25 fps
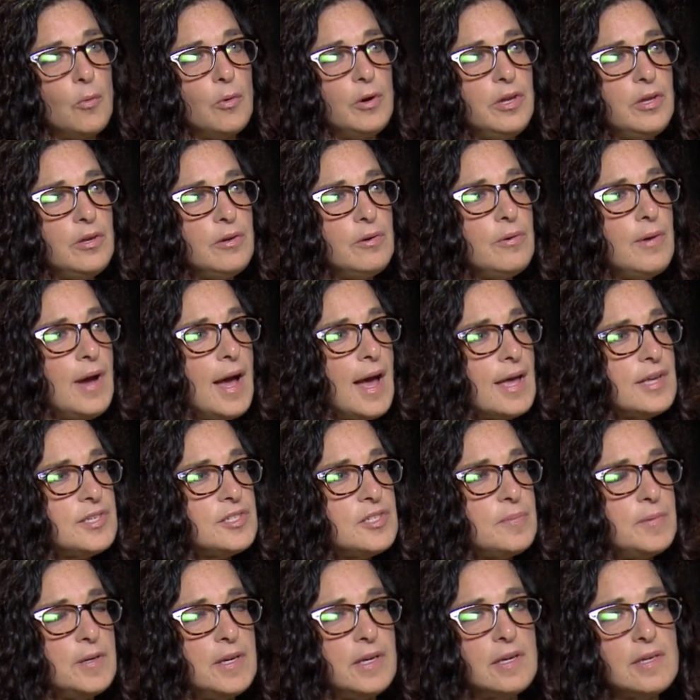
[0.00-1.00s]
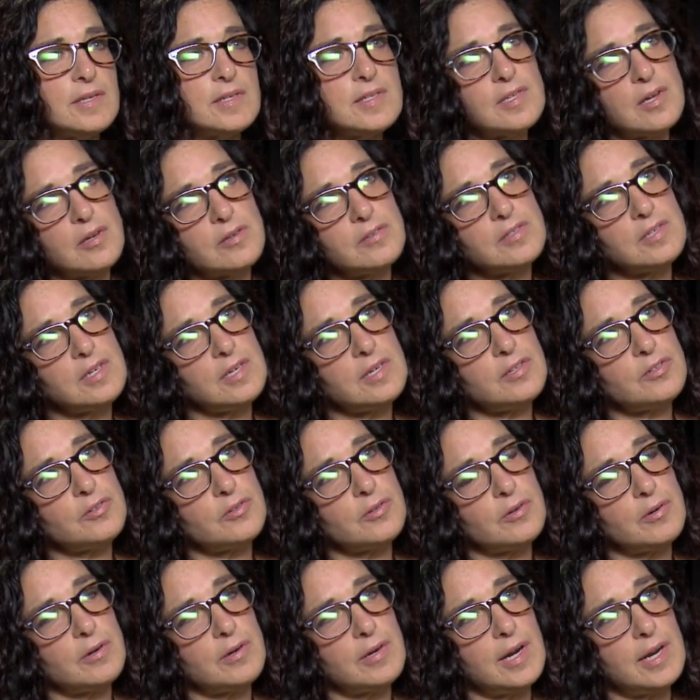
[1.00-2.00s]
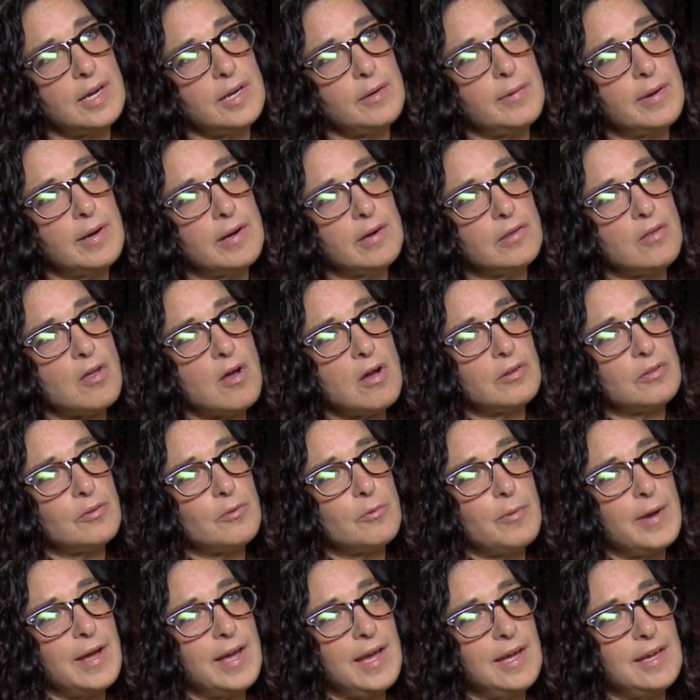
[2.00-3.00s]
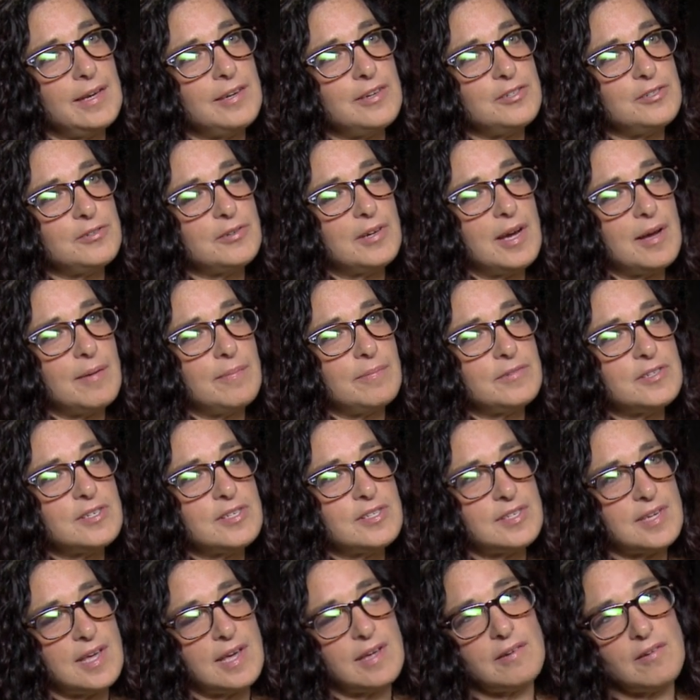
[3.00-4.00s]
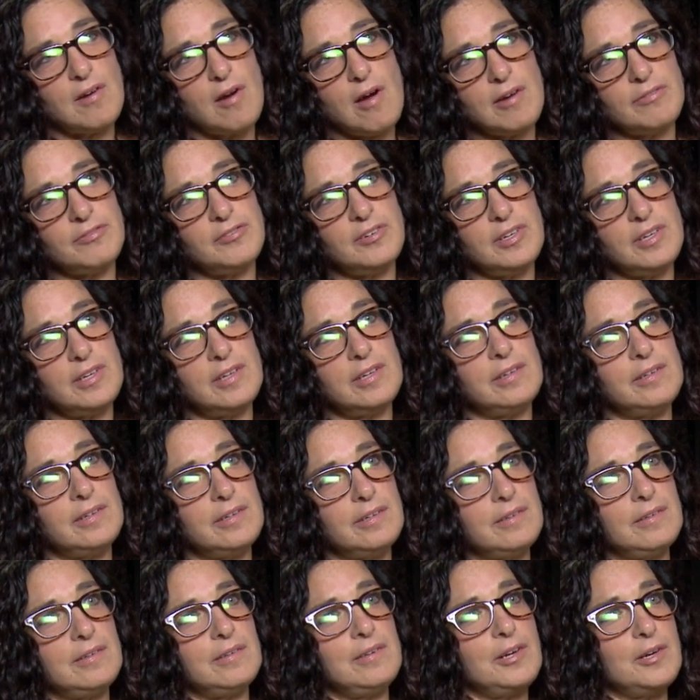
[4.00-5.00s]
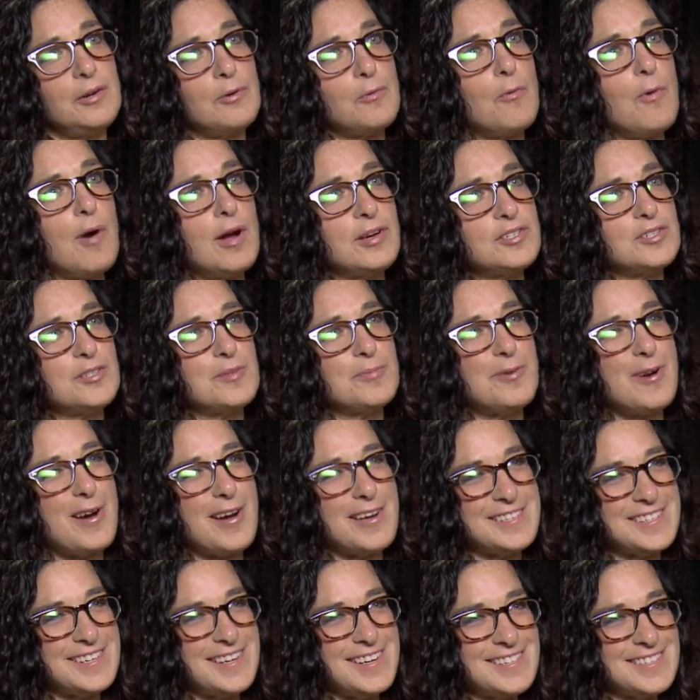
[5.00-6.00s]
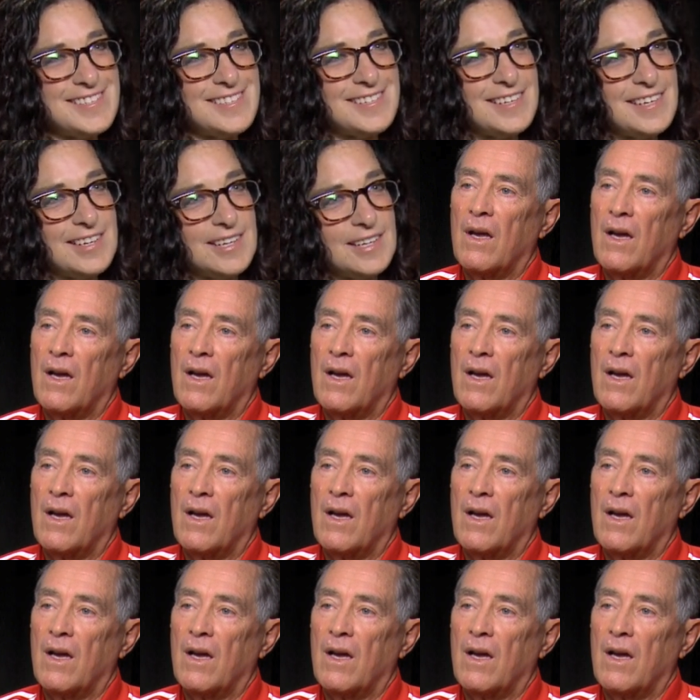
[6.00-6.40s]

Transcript: Were you asked to be a consultant, or anywhere along the way did you come to set often and, you know, watch the process?